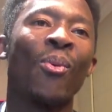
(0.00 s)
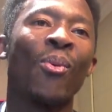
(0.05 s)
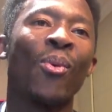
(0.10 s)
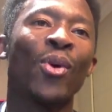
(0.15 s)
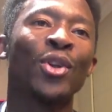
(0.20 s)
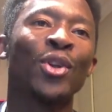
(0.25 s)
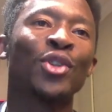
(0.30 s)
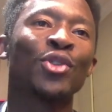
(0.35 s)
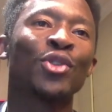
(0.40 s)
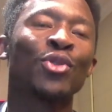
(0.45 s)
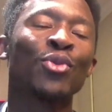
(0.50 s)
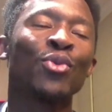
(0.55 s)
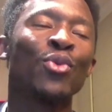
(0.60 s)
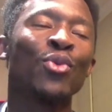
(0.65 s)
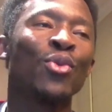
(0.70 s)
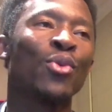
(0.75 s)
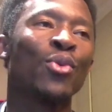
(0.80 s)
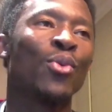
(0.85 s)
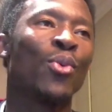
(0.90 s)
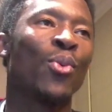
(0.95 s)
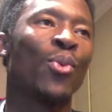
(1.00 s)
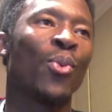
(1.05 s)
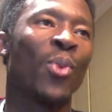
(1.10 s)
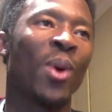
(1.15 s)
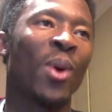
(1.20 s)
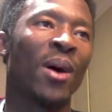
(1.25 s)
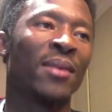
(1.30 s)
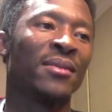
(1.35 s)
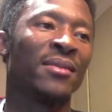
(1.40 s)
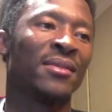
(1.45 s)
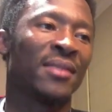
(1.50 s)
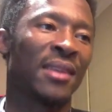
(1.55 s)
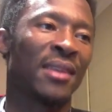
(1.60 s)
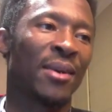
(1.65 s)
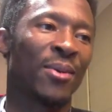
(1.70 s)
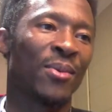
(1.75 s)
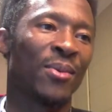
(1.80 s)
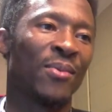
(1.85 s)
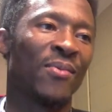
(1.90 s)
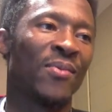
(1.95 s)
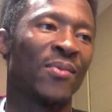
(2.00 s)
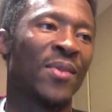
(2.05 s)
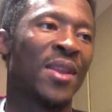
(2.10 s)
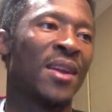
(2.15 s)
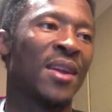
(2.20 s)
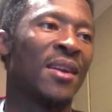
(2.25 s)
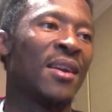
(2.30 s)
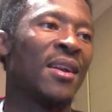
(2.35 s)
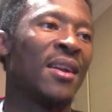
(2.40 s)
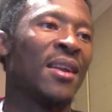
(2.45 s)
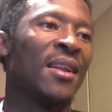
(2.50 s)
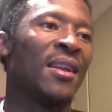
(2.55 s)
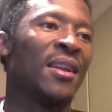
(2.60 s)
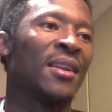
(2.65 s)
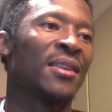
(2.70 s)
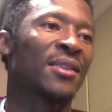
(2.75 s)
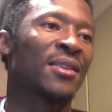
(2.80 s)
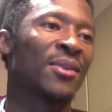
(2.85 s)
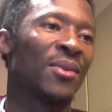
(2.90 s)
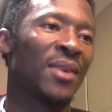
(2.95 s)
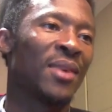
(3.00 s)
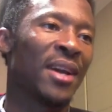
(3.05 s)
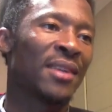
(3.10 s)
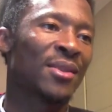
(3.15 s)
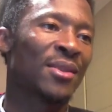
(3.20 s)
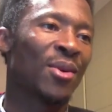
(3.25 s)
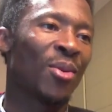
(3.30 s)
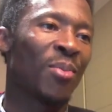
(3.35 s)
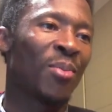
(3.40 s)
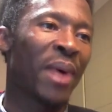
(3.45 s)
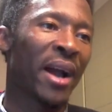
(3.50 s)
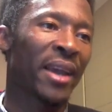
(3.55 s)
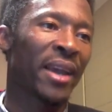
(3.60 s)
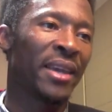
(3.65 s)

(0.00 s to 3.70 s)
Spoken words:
210. So let's go back here